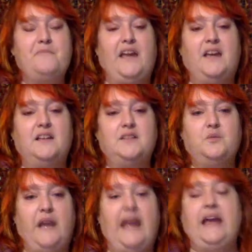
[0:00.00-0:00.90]
And
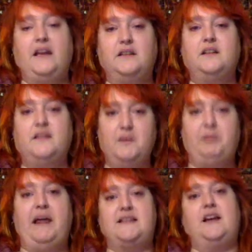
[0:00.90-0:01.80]
the
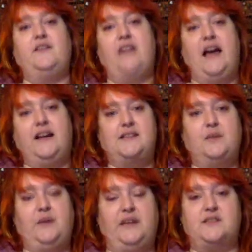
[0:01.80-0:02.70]
blessing of that is that
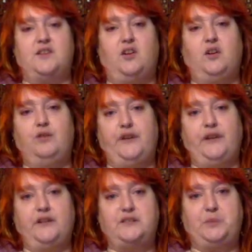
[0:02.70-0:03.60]
we get to start over
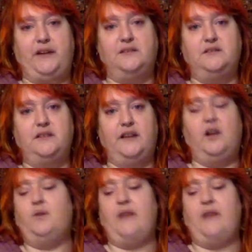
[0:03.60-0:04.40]
here at Spring and go,